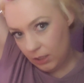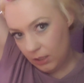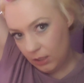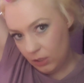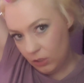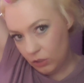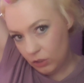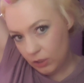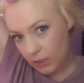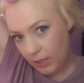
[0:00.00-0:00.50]

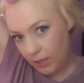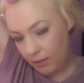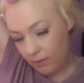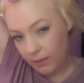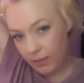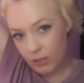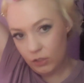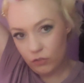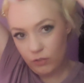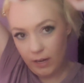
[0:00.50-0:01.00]
You just kind of
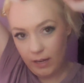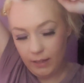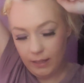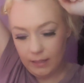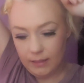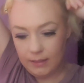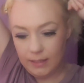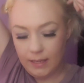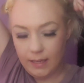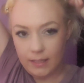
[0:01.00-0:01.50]
let it dry
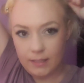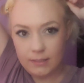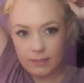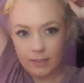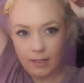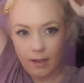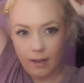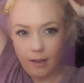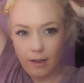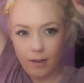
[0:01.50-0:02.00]
like this.
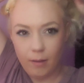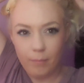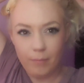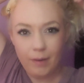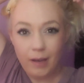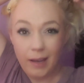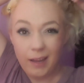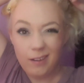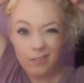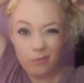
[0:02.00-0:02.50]
I
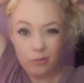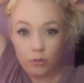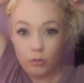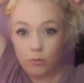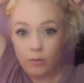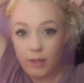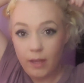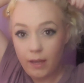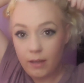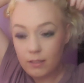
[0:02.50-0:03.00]
don't do
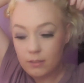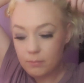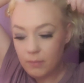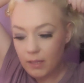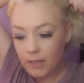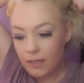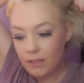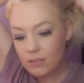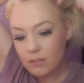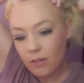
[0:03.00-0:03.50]
that because my
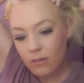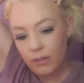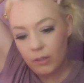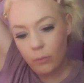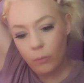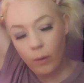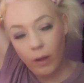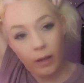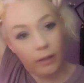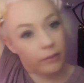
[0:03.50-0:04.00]
hair is already
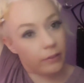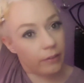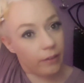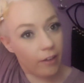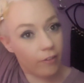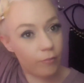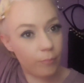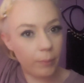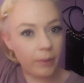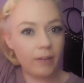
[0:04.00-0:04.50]
wild
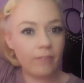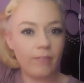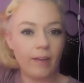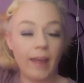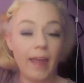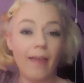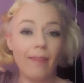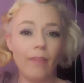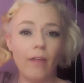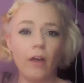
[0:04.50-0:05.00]
enough, but if I
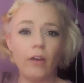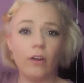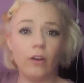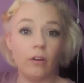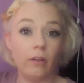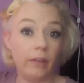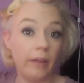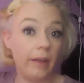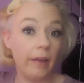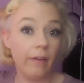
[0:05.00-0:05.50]
had long
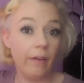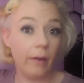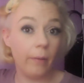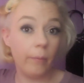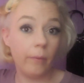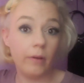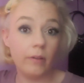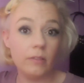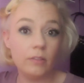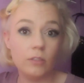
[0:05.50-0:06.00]
curly hair, I
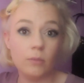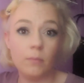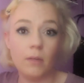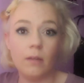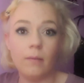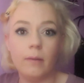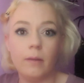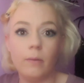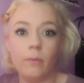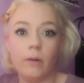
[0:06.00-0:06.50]
would. So
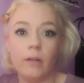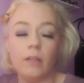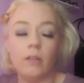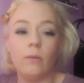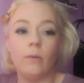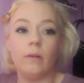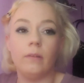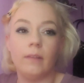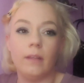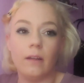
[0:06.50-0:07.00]
maybe one of
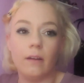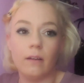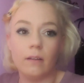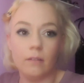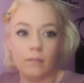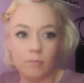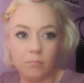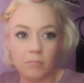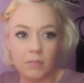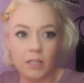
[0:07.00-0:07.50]
you out there
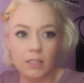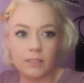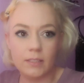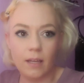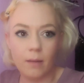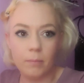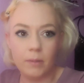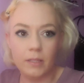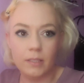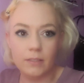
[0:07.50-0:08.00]
needs
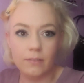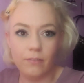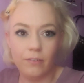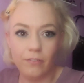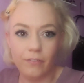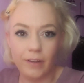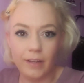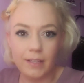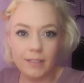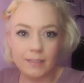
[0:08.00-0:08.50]
that piece of
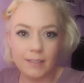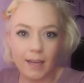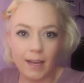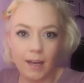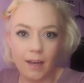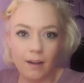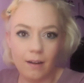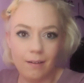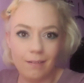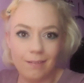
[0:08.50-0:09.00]
advice.
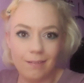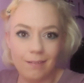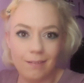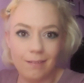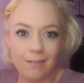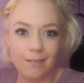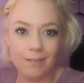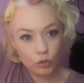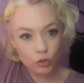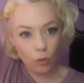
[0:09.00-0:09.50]
I don't know.
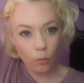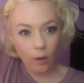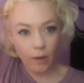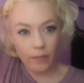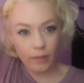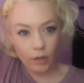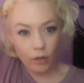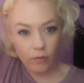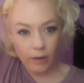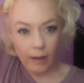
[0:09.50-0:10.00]
So on
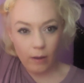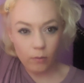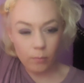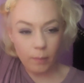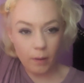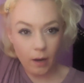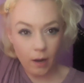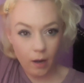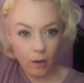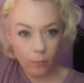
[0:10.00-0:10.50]
the crown
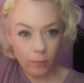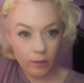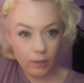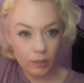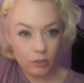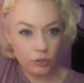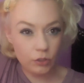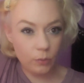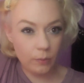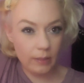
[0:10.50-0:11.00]
part, what I'll
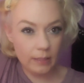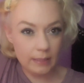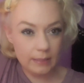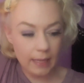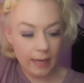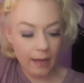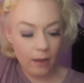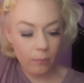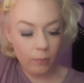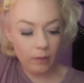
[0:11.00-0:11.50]
do is
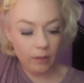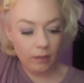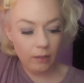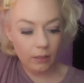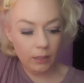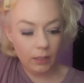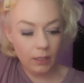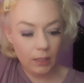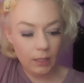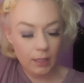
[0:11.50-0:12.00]
I
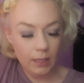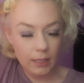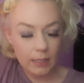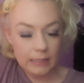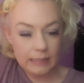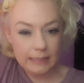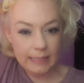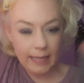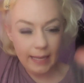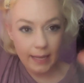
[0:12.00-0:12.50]
will
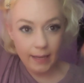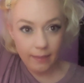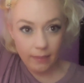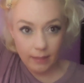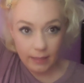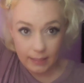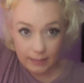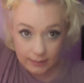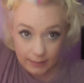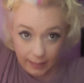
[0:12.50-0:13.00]
take
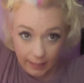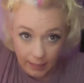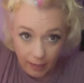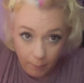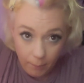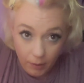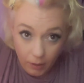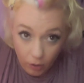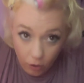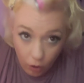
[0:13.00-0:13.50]
this and
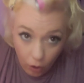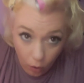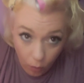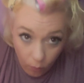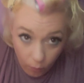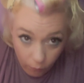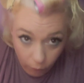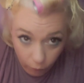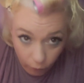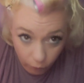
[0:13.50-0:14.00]
I'm going to
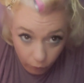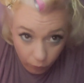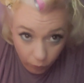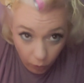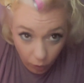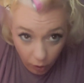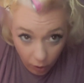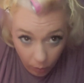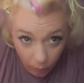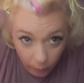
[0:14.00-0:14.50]
go
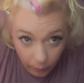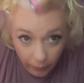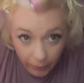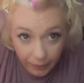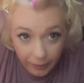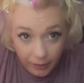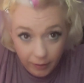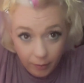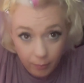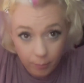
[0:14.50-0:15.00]

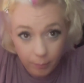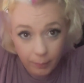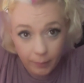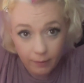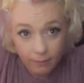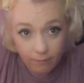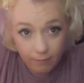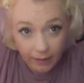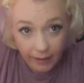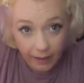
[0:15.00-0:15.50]
forward
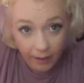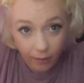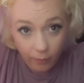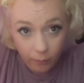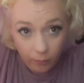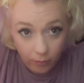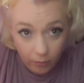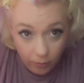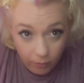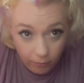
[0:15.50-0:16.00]
but
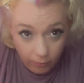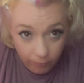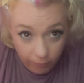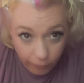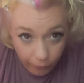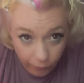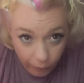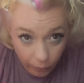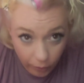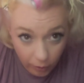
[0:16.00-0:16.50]
round.
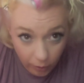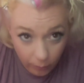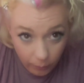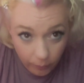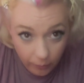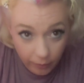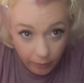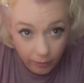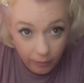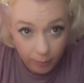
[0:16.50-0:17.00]

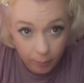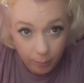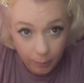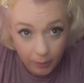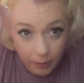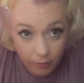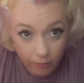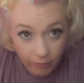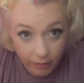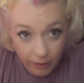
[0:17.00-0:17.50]
Forward
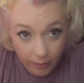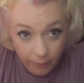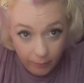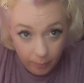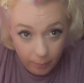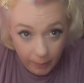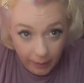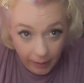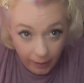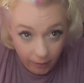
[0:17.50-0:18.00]
but
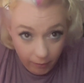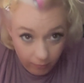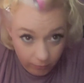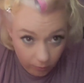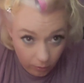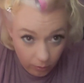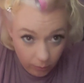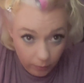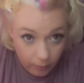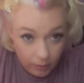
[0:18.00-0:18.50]
rounded back.
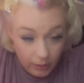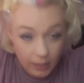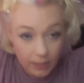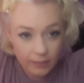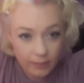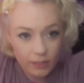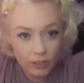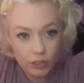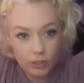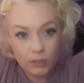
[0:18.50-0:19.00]
Forward,
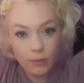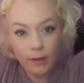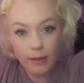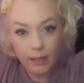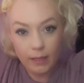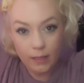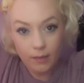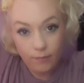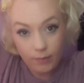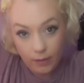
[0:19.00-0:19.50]
this so I
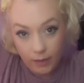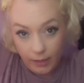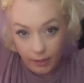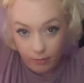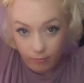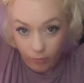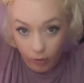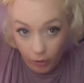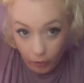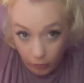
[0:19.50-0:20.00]
can give it kind
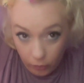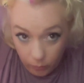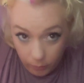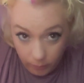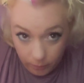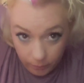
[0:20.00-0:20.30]
of volume.